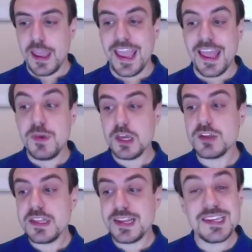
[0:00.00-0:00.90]
And
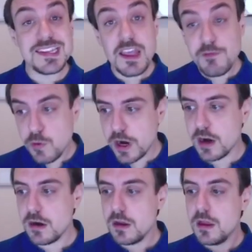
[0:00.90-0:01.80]
because they exist
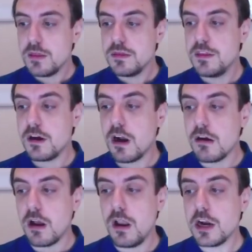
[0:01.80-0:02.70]
everywhere, there
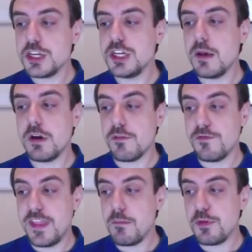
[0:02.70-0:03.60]
are a large number
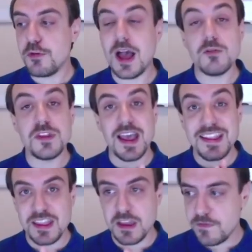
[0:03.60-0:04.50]
of them throughout
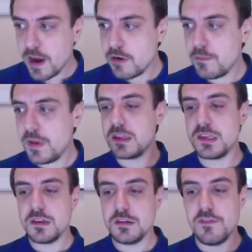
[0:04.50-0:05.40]
IT environments,